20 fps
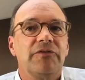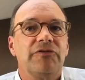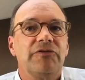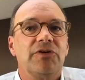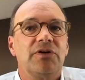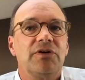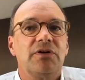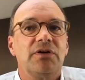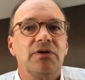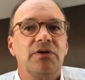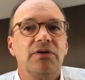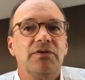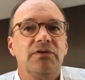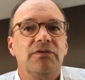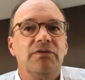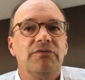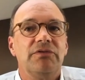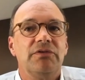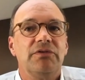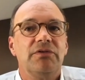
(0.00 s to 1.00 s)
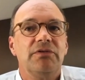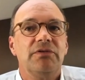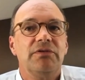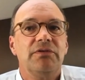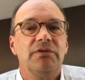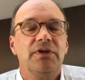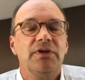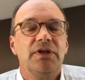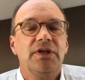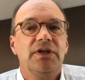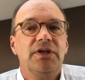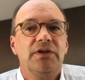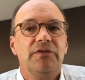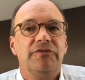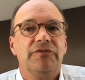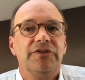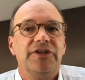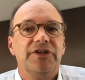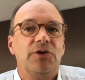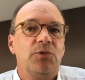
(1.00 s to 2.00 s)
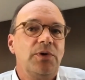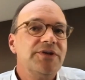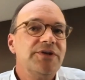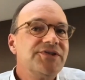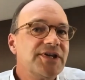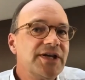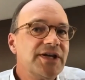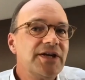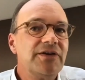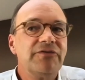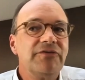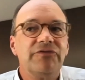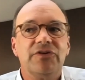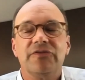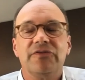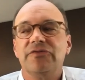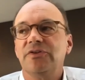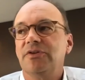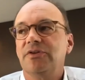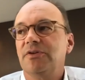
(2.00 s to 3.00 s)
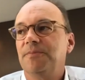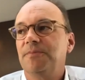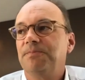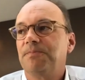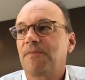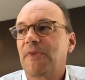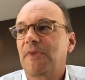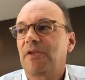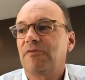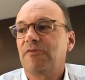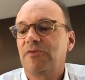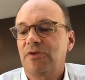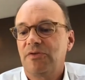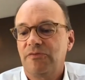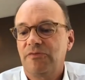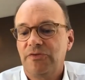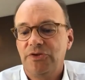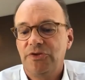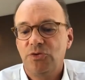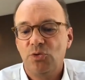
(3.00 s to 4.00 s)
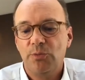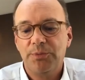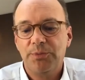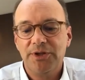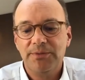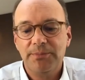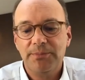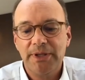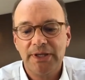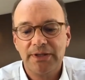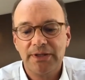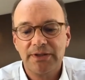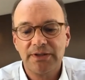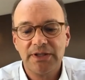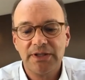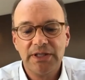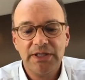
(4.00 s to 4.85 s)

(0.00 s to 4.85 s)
for the Federal Reserve, for the European Bank,